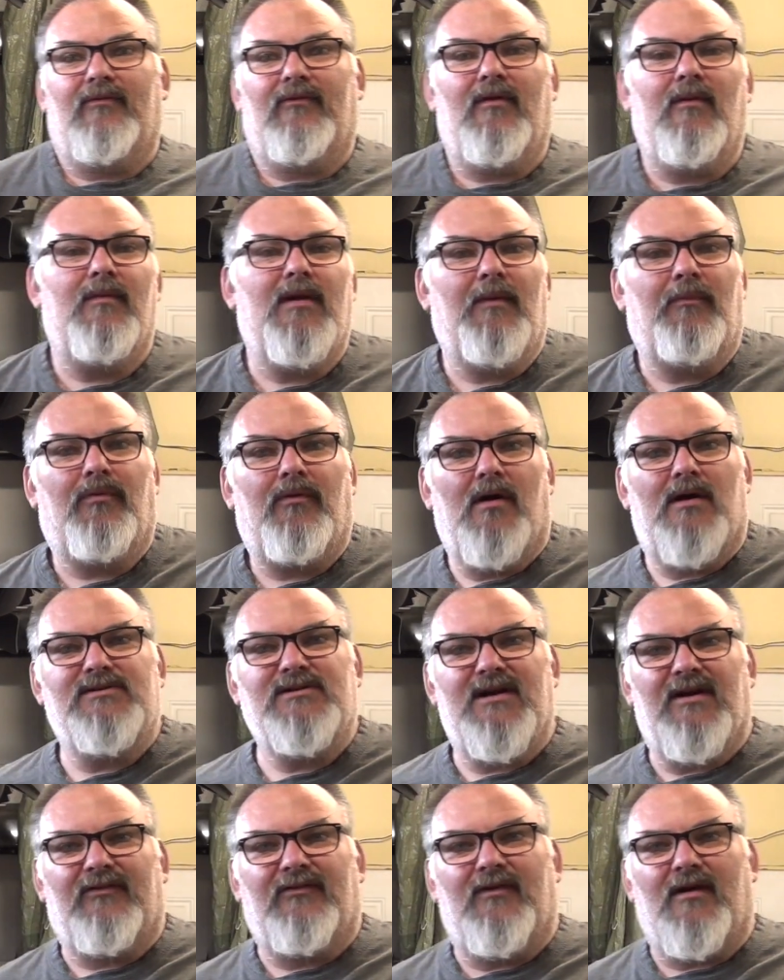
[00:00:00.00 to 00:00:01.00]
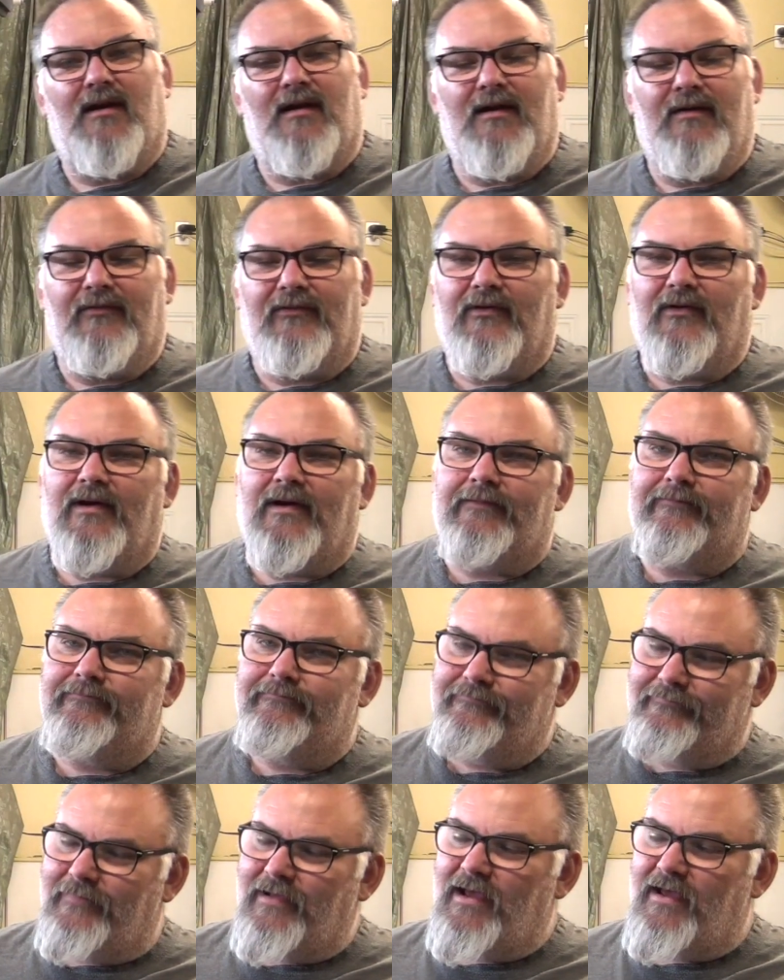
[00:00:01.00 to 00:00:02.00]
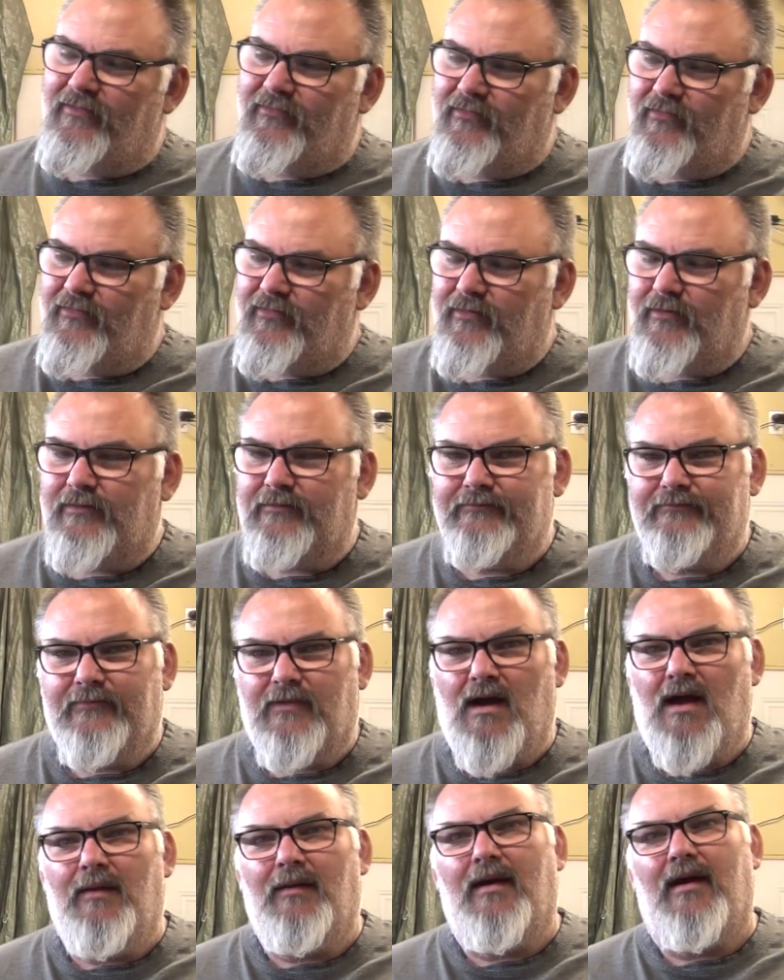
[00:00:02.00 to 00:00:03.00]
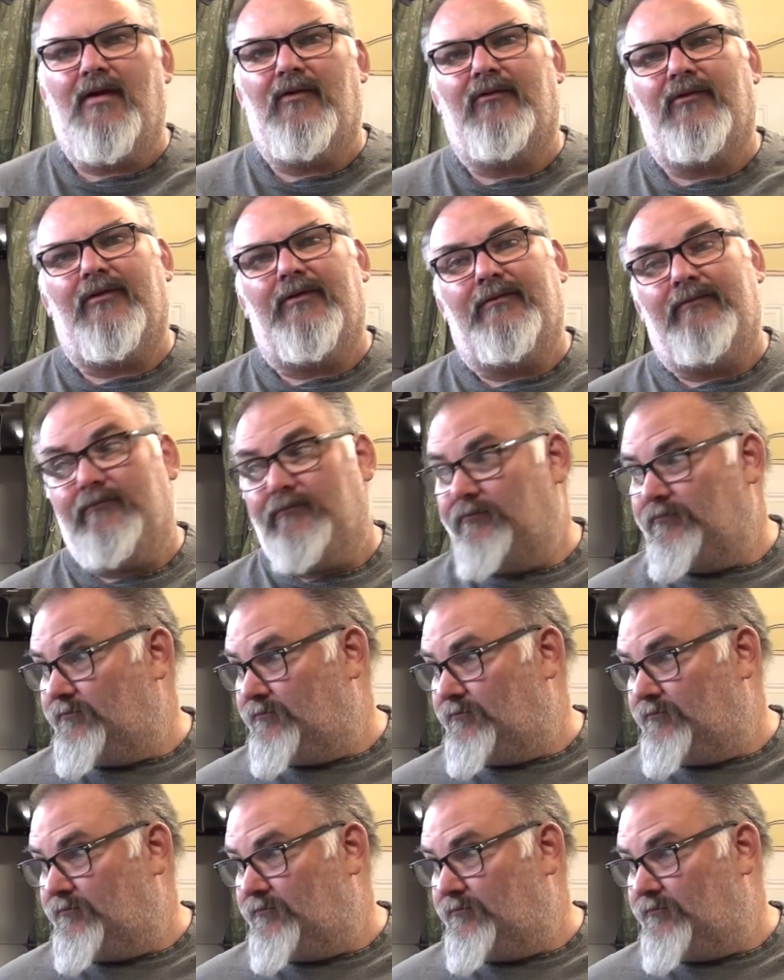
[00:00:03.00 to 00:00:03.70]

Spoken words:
Too many projects, not enough time. As usual, I'm Andrew.